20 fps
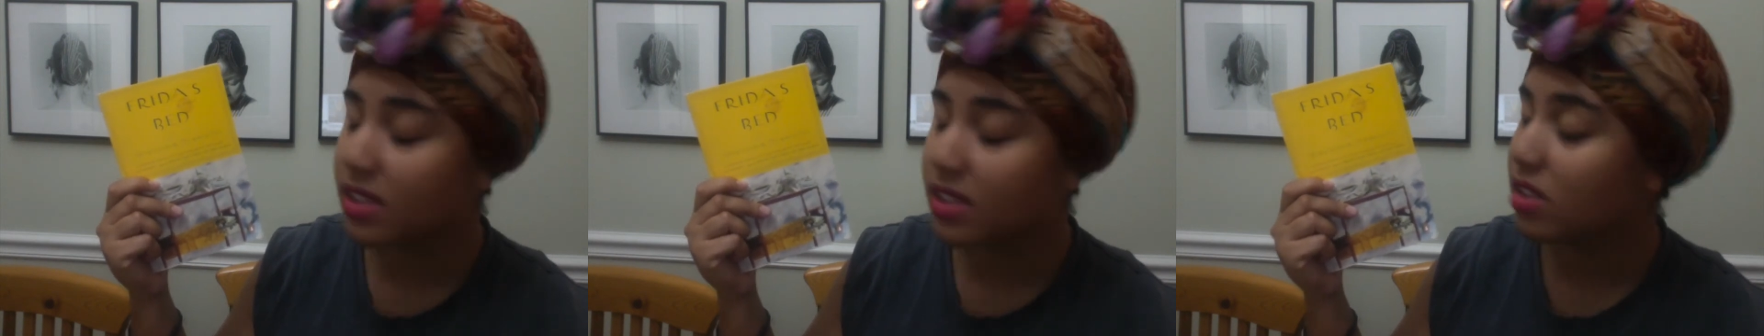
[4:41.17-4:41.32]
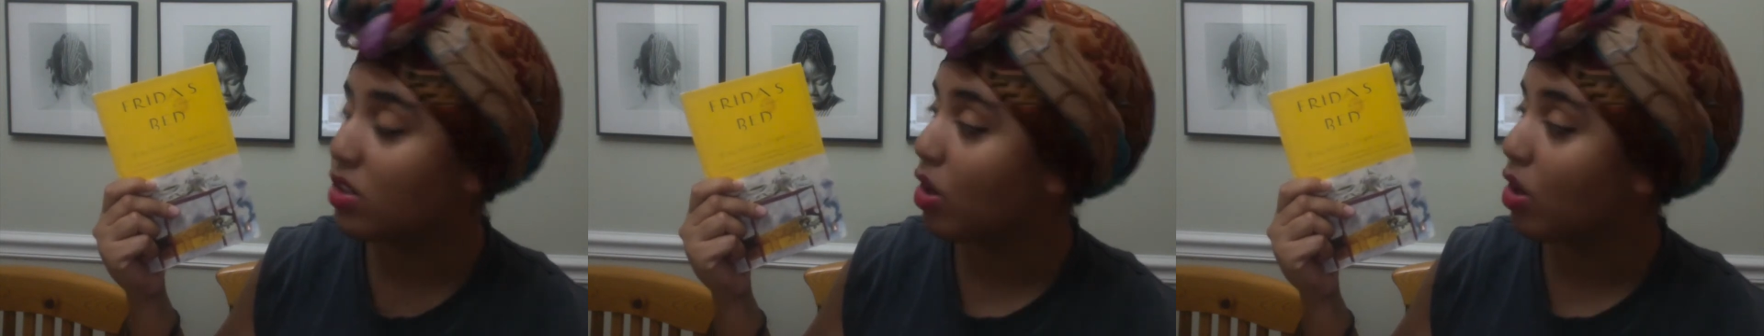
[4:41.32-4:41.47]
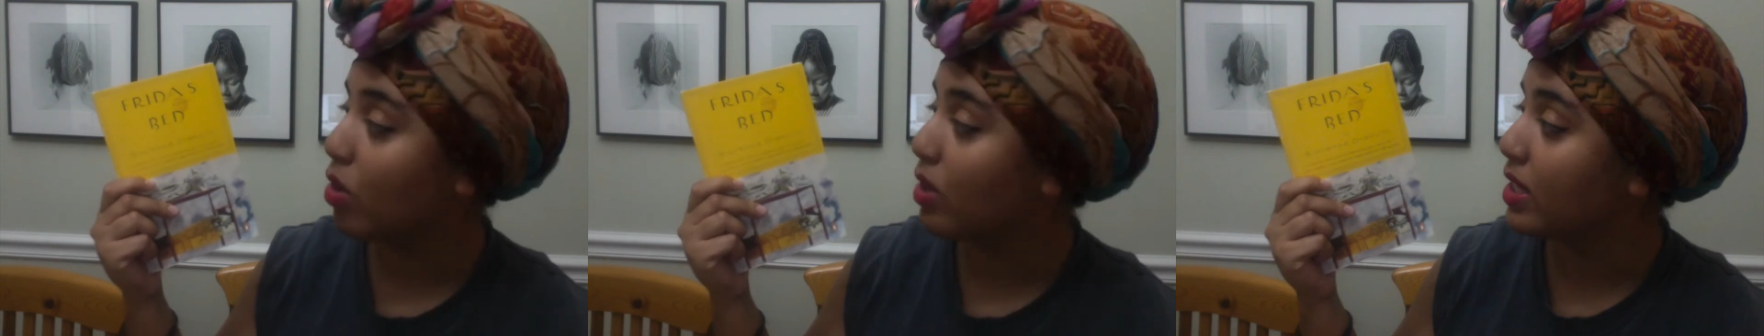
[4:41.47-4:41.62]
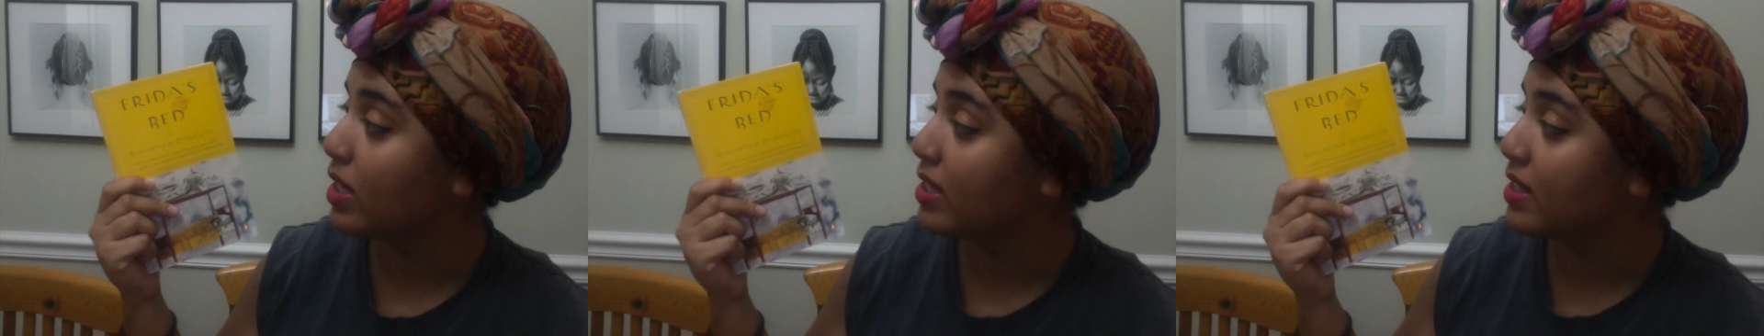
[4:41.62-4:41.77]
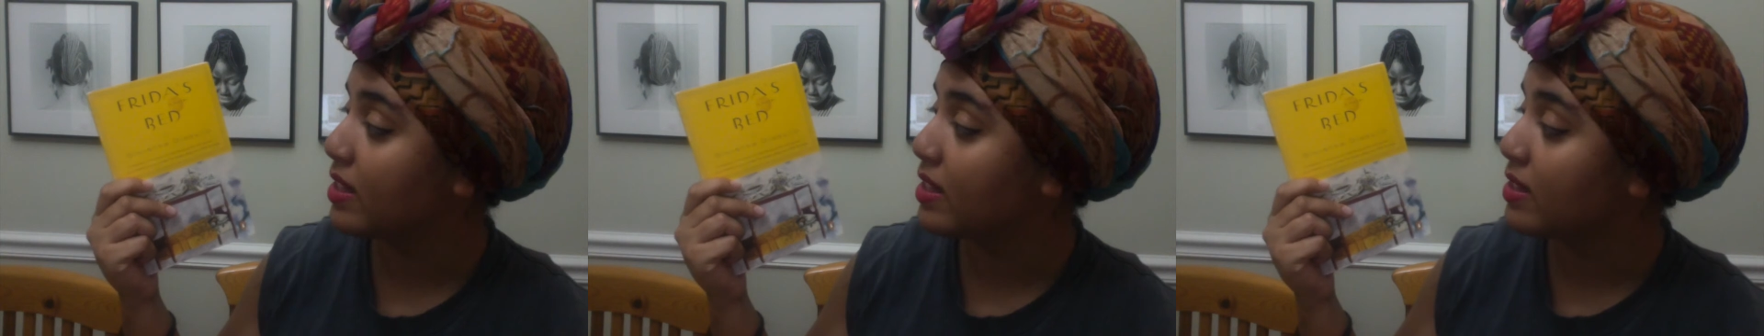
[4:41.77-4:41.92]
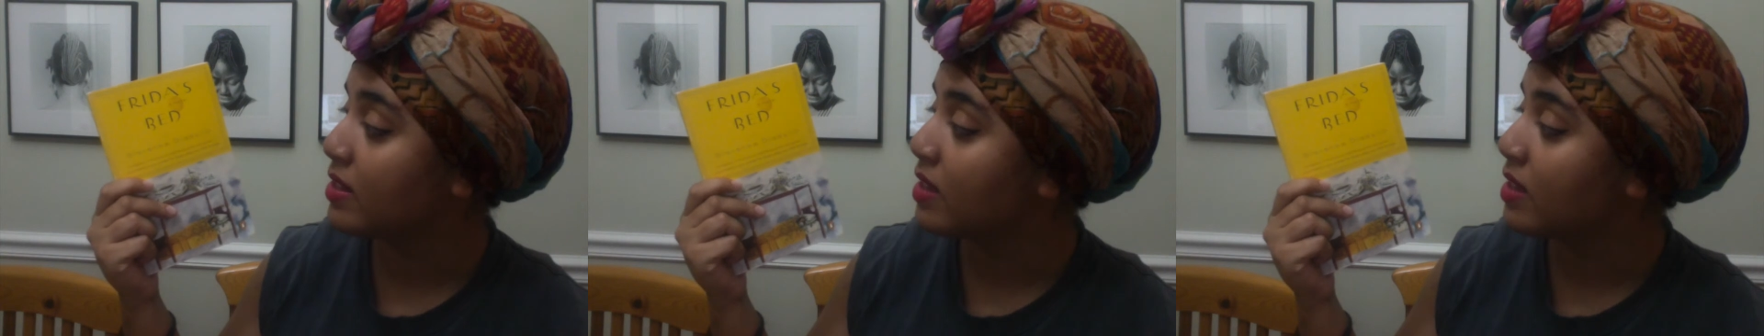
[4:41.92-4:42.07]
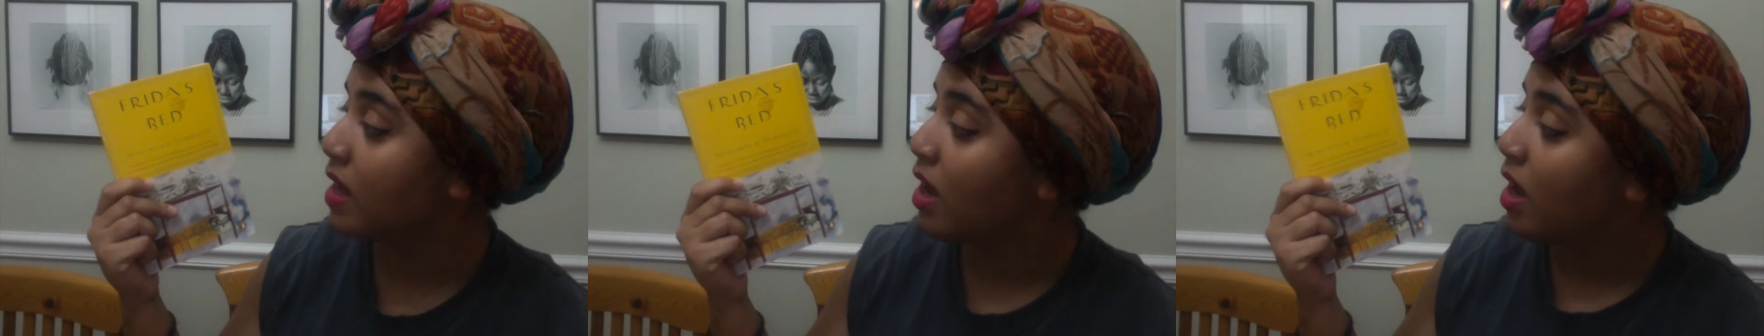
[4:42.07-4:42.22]
So this is
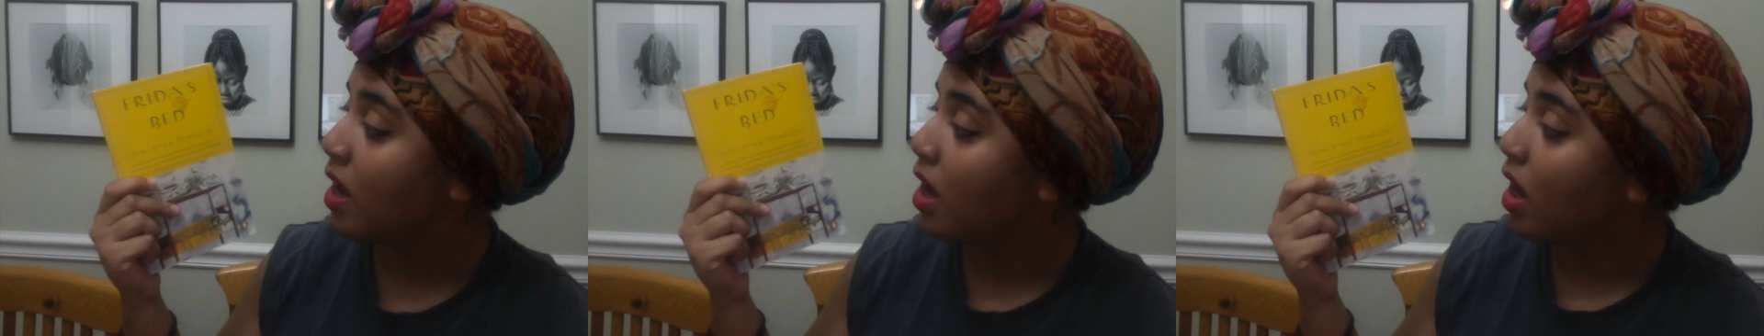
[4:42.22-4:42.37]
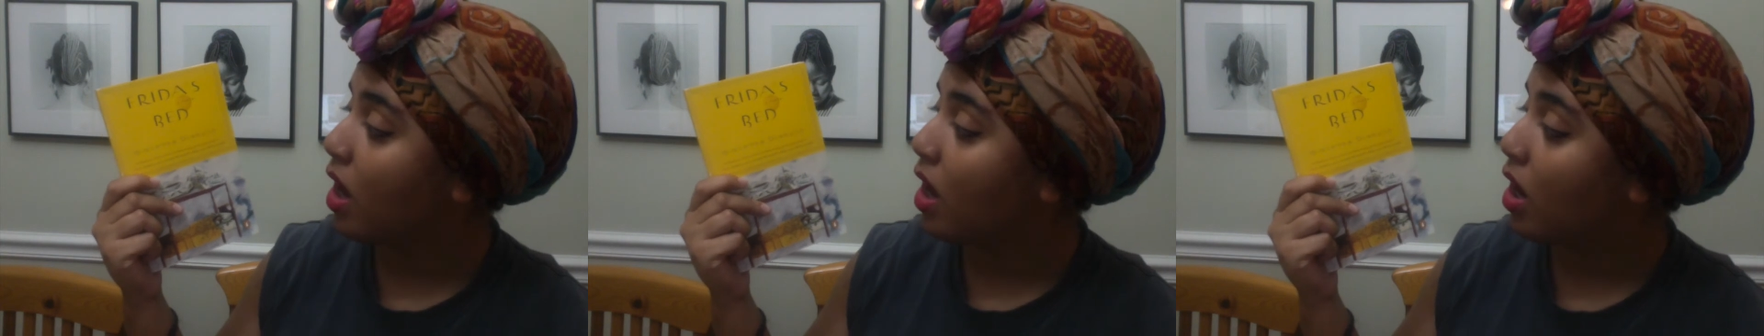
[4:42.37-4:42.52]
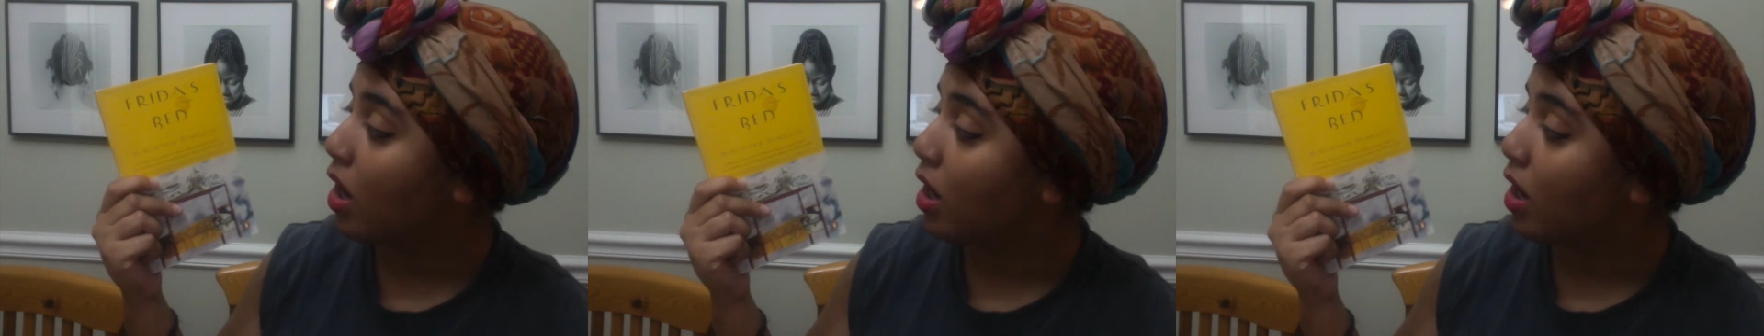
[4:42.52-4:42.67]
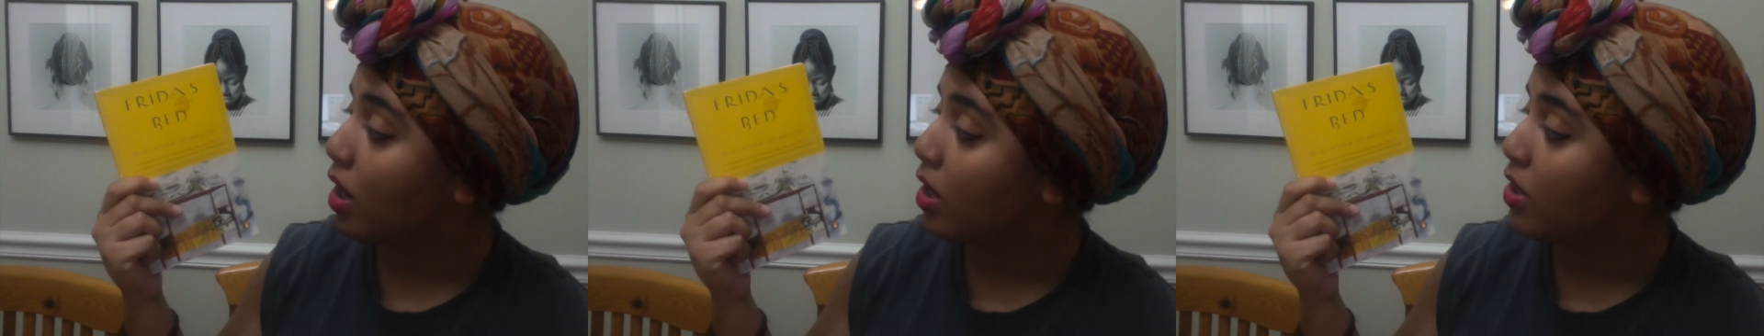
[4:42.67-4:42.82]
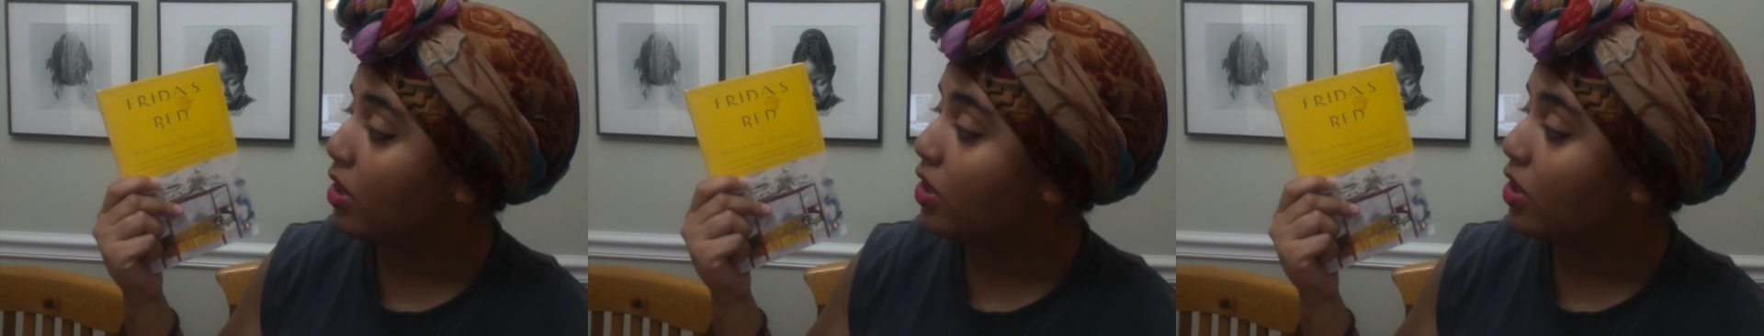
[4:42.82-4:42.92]
a